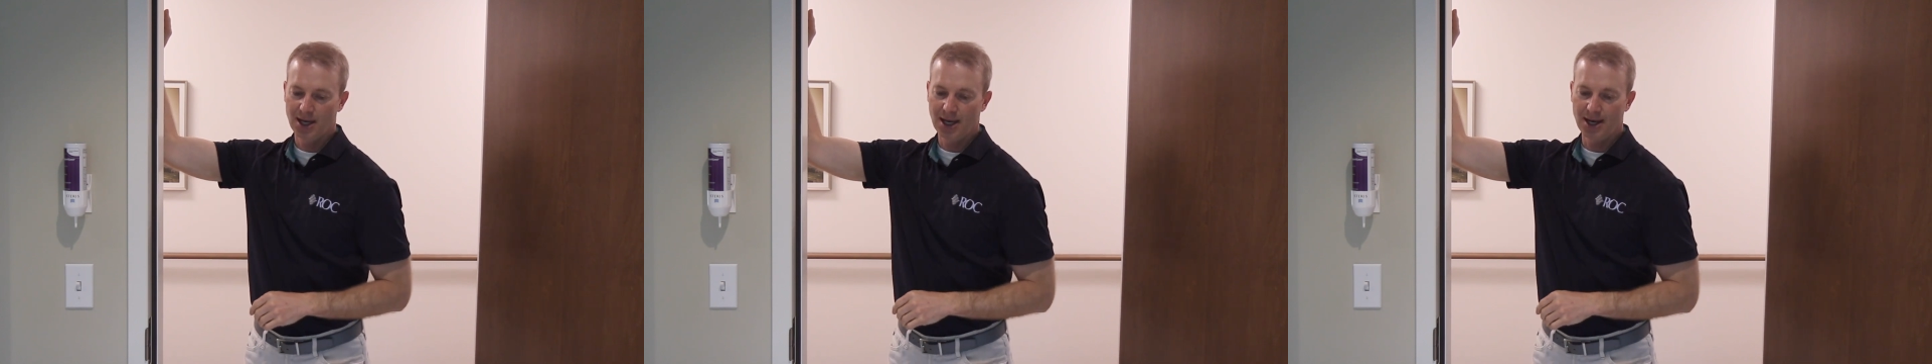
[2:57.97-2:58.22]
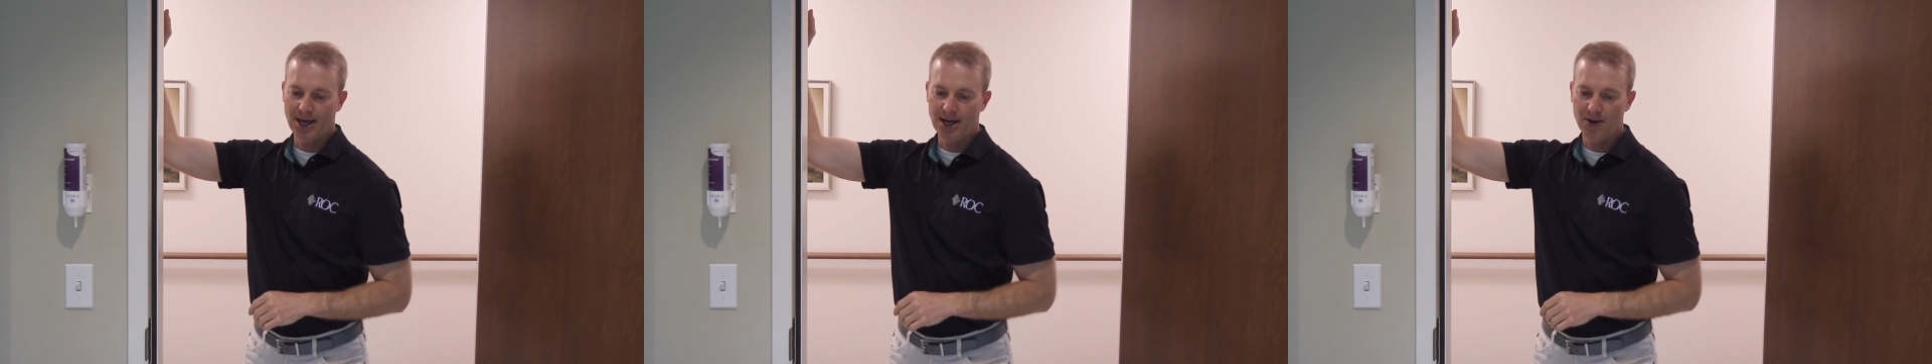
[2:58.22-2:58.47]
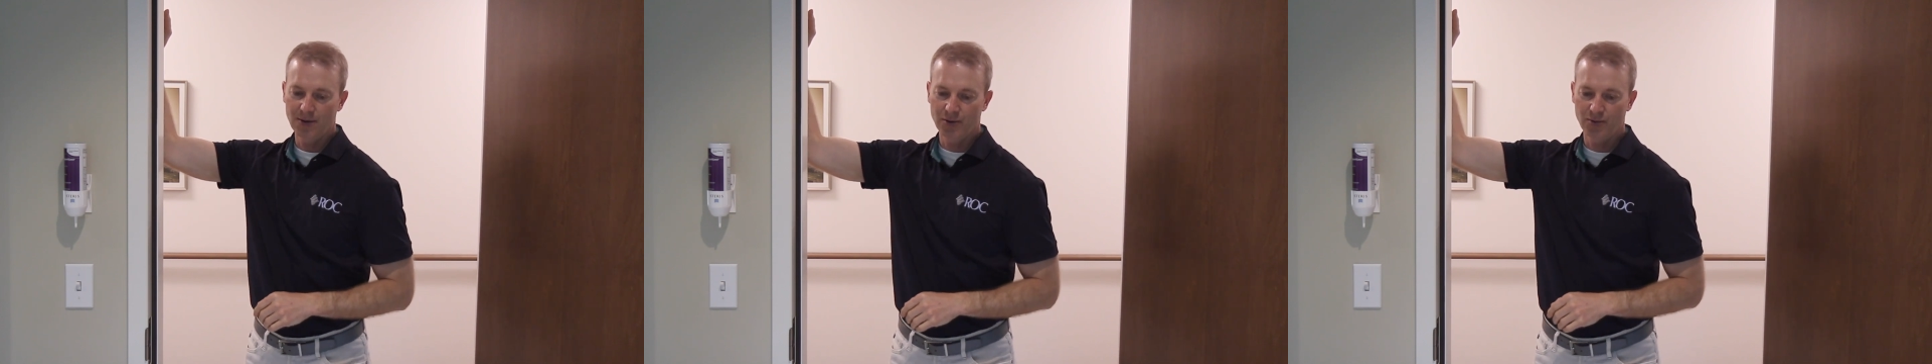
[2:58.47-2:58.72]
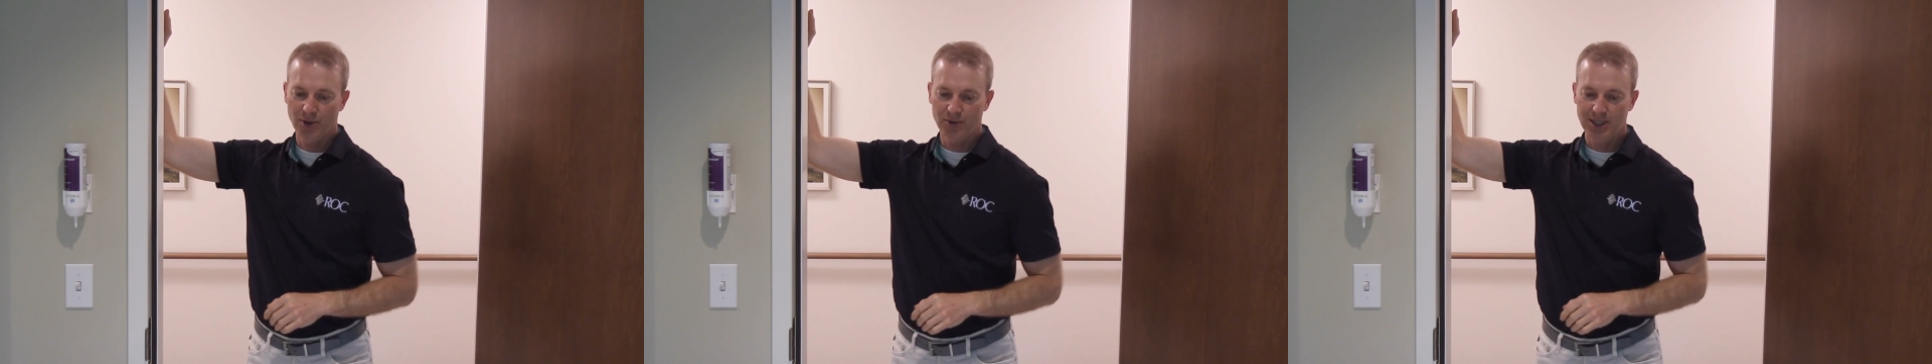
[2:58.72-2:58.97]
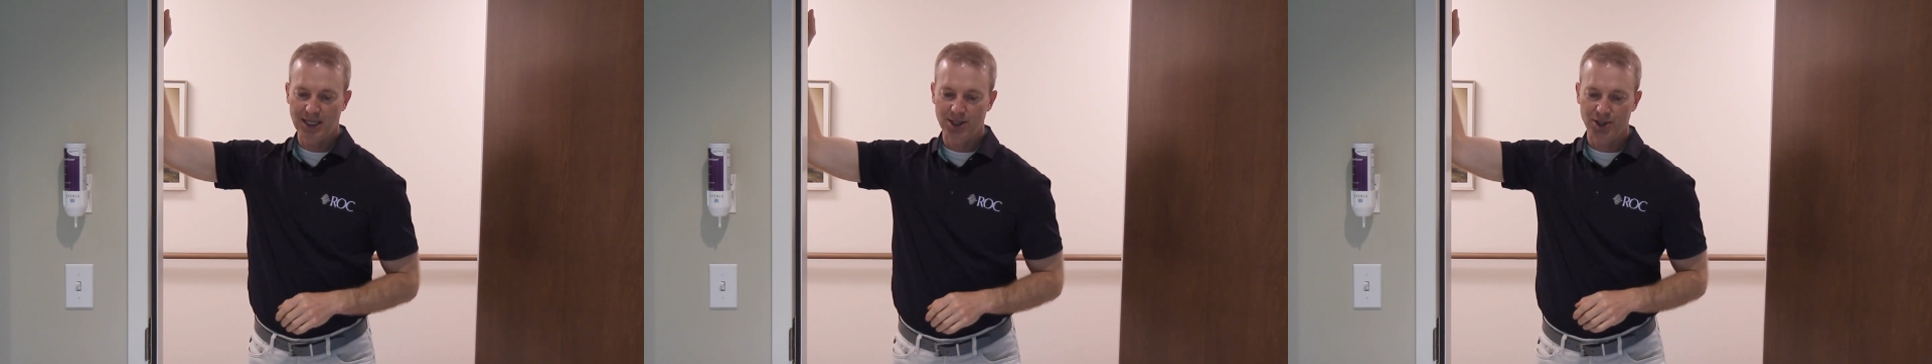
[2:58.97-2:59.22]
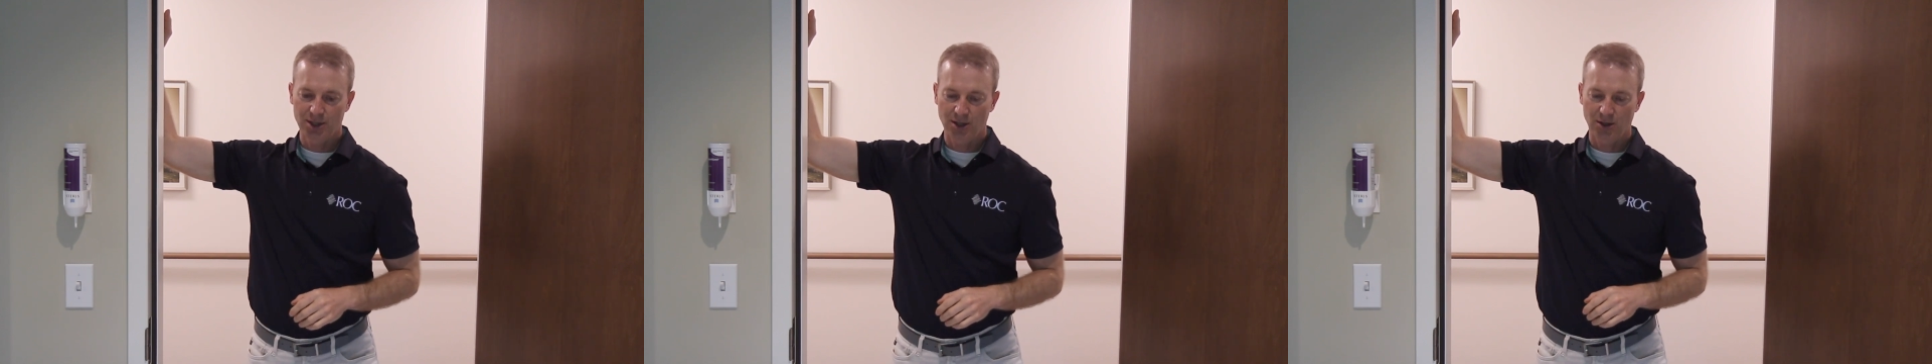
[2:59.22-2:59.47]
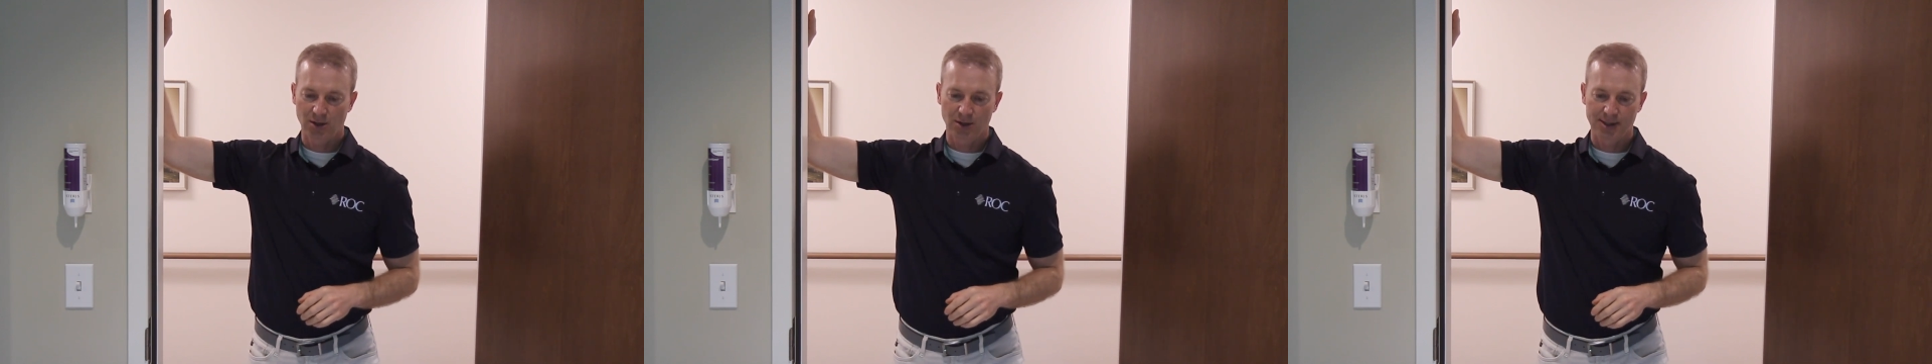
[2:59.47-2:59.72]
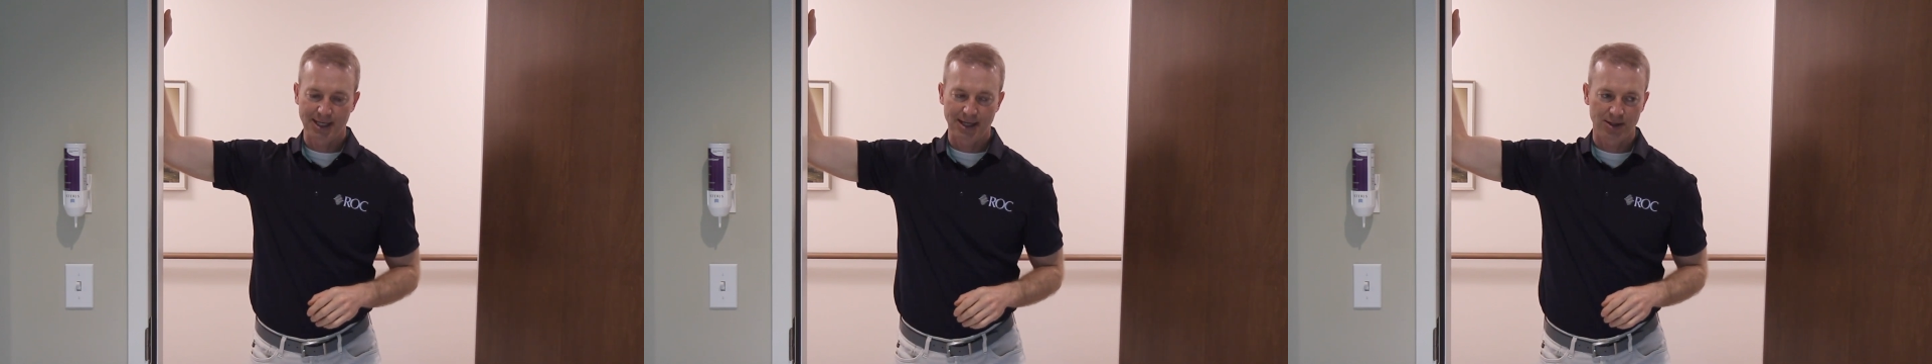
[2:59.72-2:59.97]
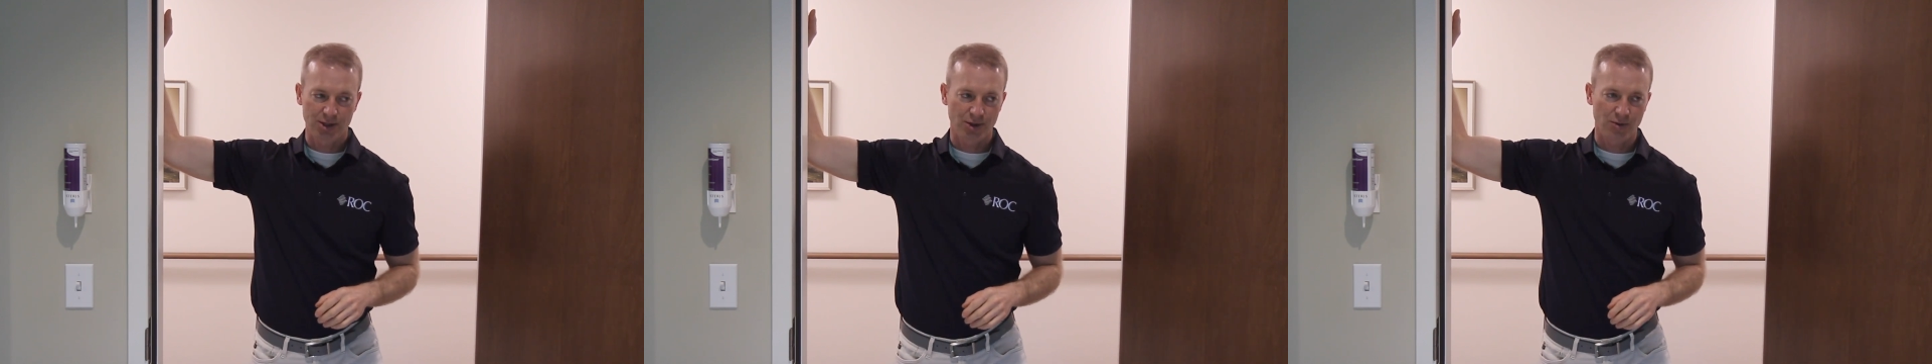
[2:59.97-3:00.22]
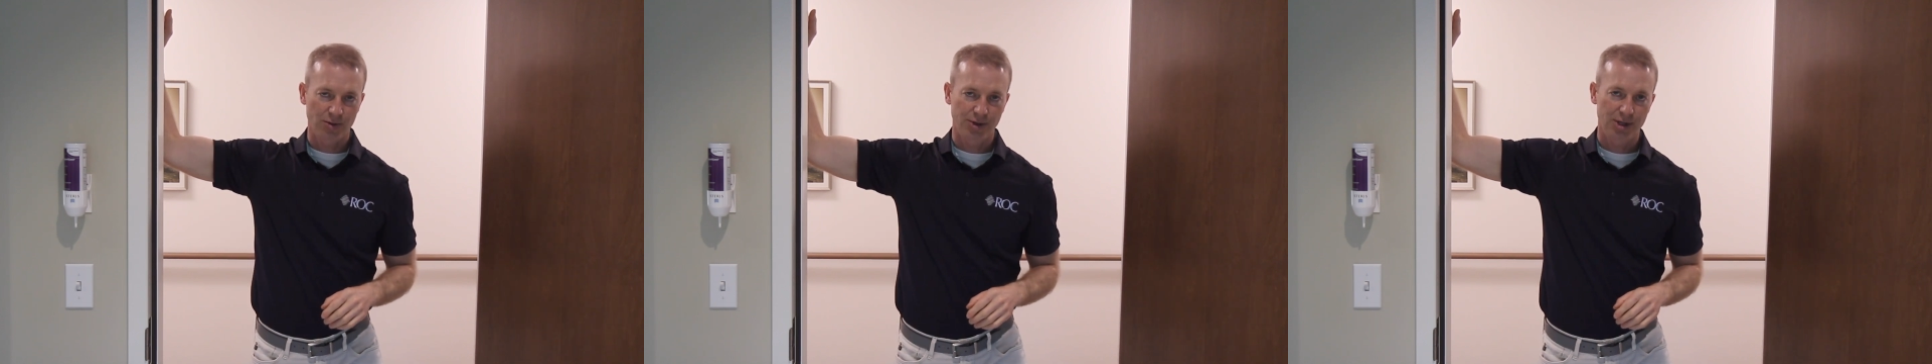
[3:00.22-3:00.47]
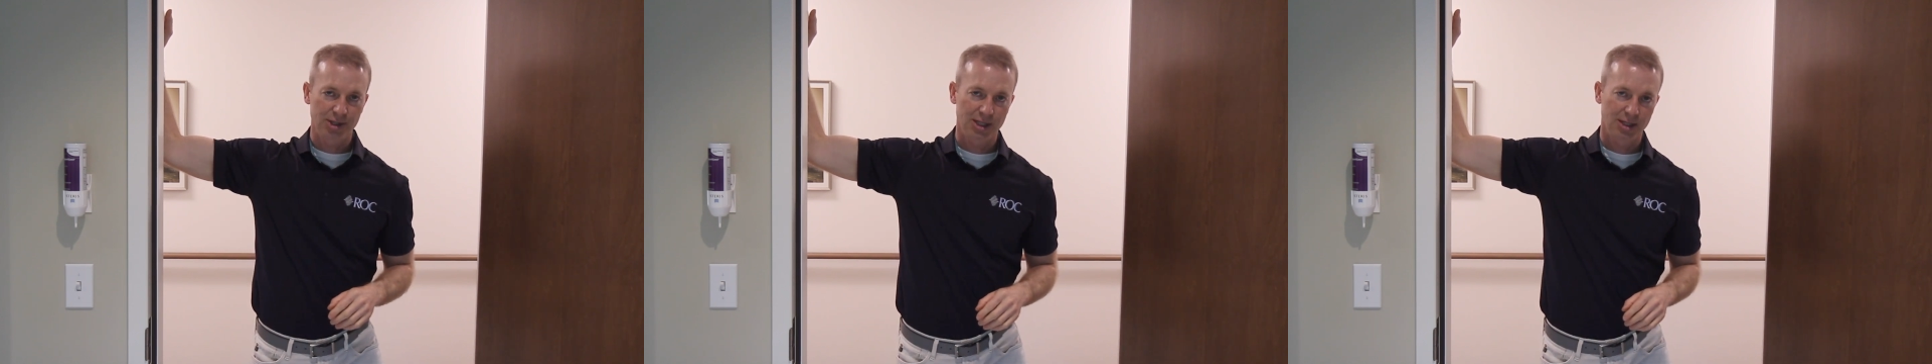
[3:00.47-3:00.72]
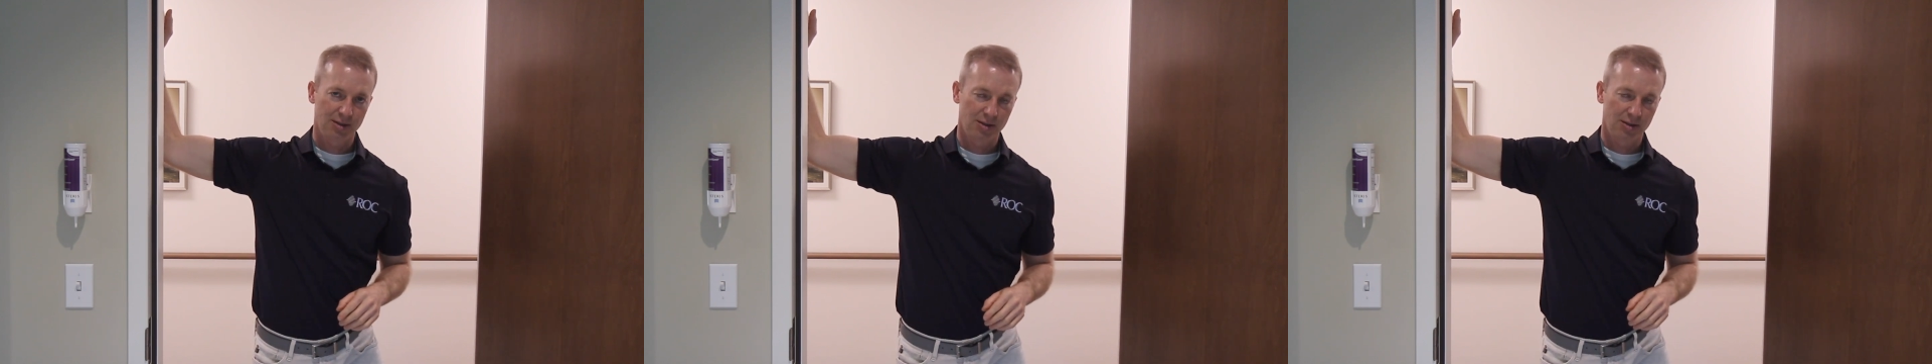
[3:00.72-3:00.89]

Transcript: and now the rotation occurs at the shoulders.